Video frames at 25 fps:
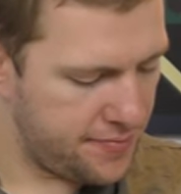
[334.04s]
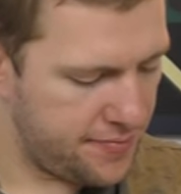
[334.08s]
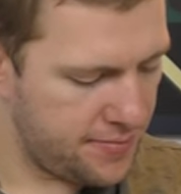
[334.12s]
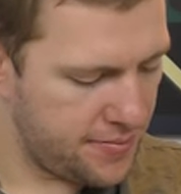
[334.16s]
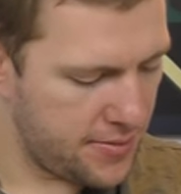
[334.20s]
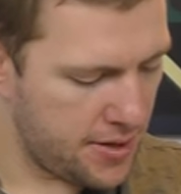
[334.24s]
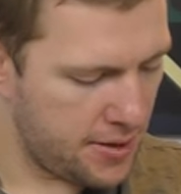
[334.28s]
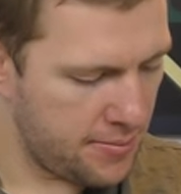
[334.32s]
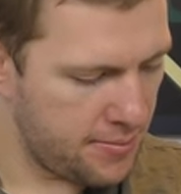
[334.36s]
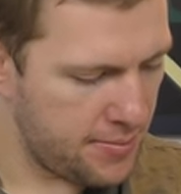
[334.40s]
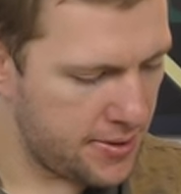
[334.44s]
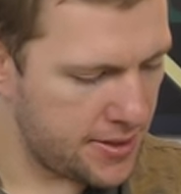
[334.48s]

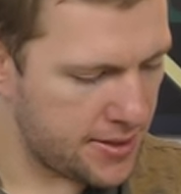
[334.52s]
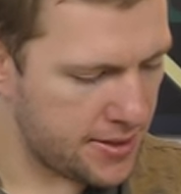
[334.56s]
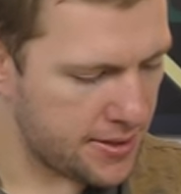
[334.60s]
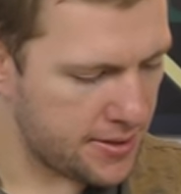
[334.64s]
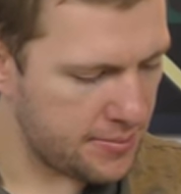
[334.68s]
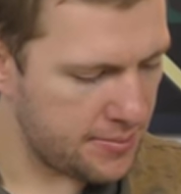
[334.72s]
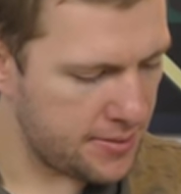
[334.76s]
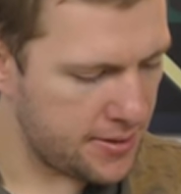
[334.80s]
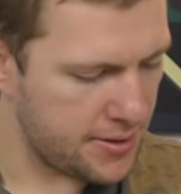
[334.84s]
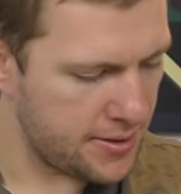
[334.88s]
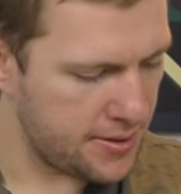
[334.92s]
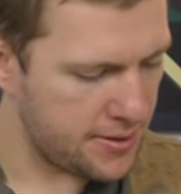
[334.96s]
I'm missing a
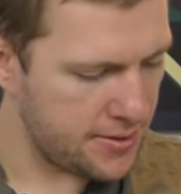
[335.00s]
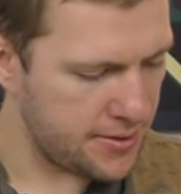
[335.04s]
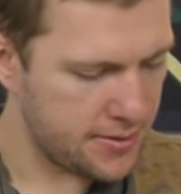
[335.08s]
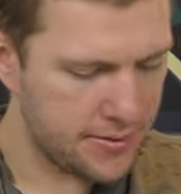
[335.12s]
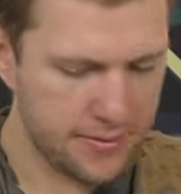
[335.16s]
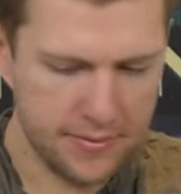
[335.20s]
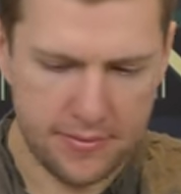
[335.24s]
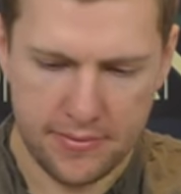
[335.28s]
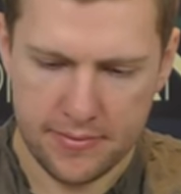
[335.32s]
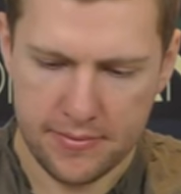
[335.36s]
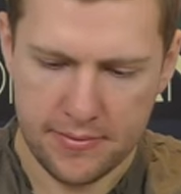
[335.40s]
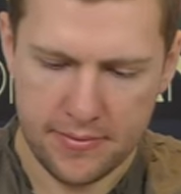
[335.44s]
piece.
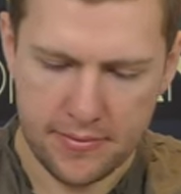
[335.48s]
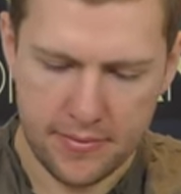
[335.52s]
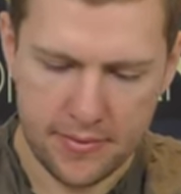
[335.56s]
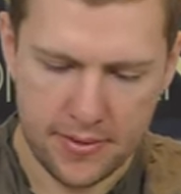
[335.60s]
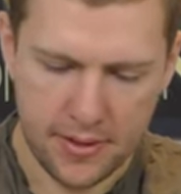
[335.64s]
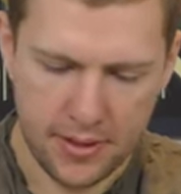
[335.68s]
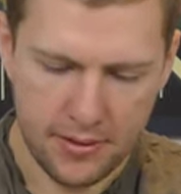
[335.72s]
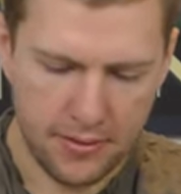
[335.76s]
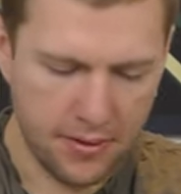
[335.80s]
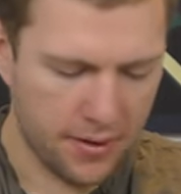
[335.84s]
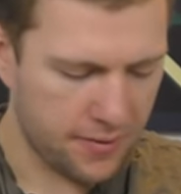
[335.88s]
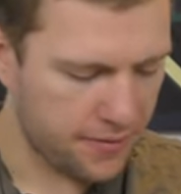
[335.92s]

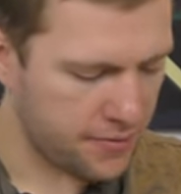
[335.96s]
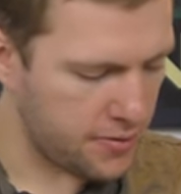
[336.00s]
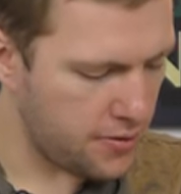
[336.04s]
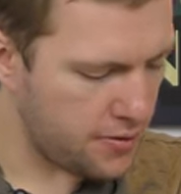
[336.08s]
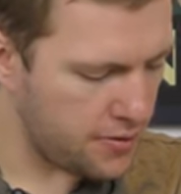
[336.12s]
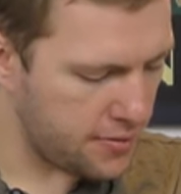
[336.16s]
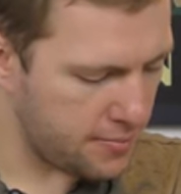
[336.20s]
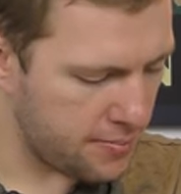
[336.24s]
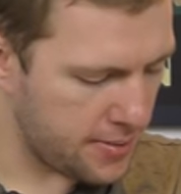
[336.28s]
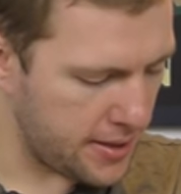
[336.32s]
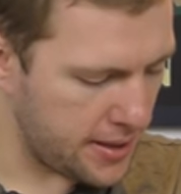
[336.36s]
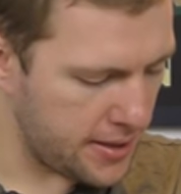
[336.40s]
No, I've got
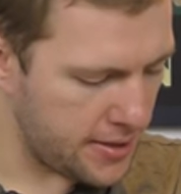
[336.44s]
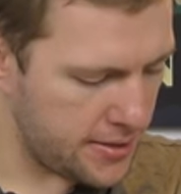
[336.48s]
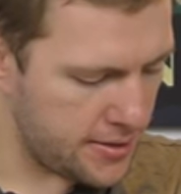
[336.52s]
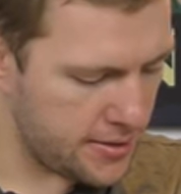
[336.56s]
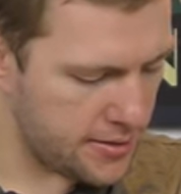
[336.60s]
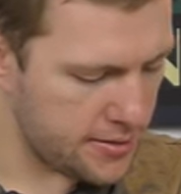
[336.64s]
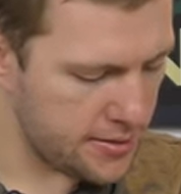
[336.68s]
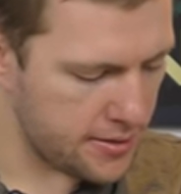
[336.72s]
the piece,